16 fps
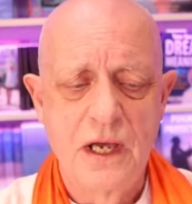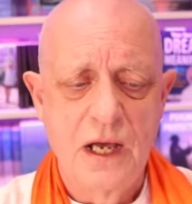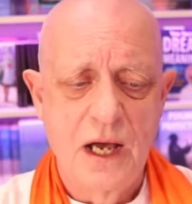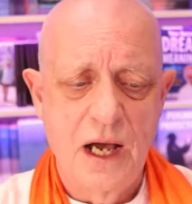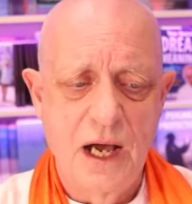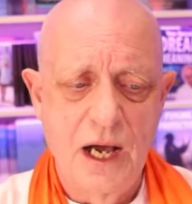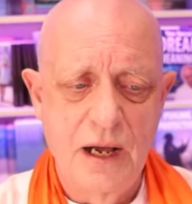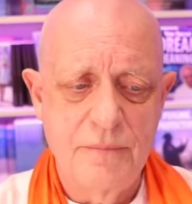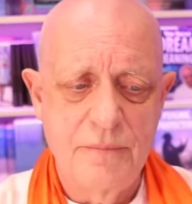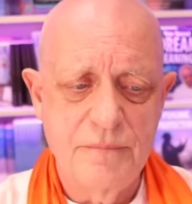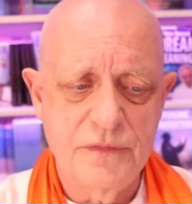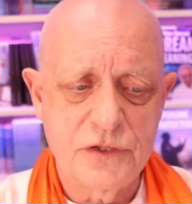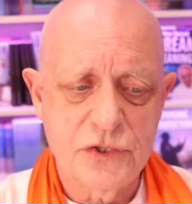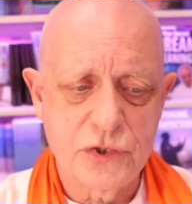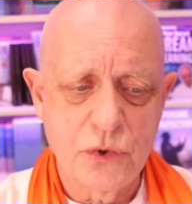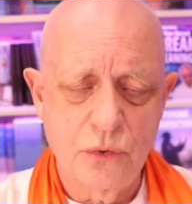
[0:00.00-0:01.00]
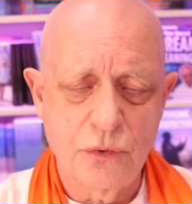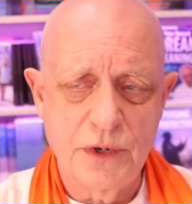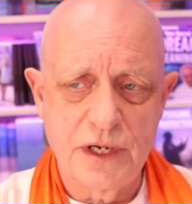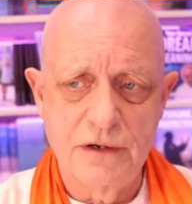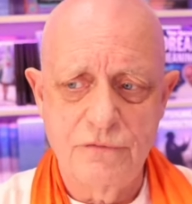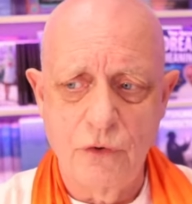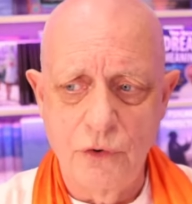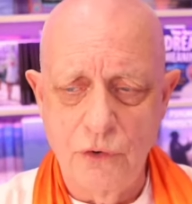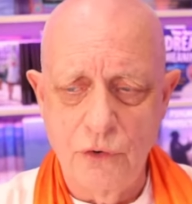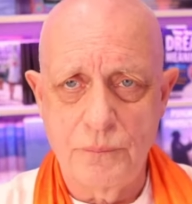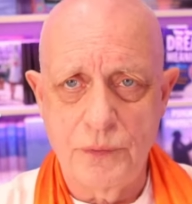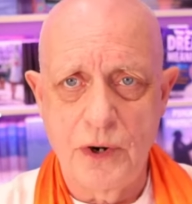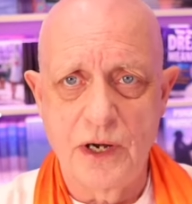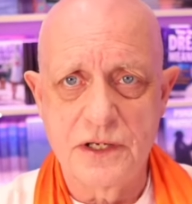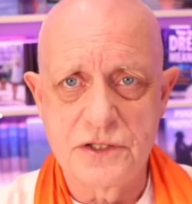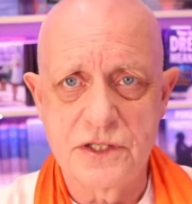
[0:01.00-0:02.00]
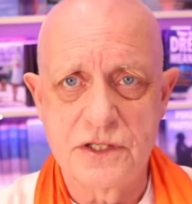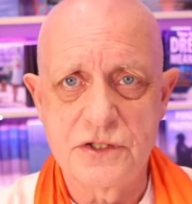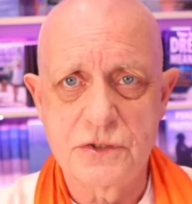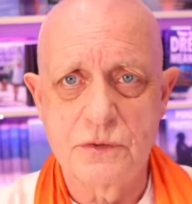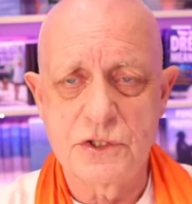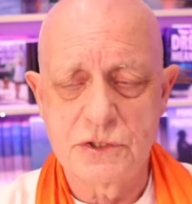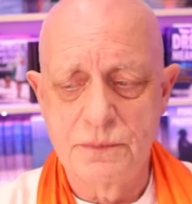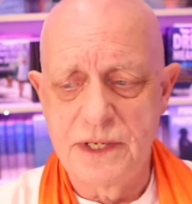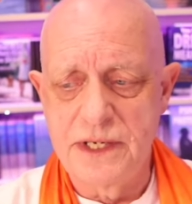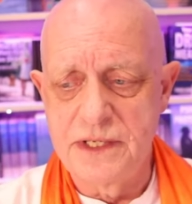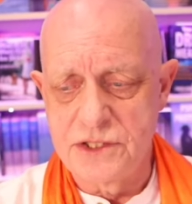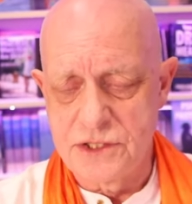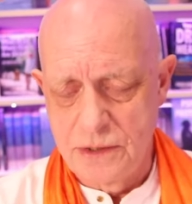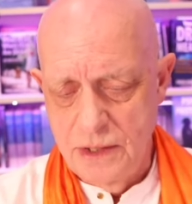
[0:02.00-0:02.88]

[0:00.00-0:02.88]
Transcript: um, soaring of oil prices, which means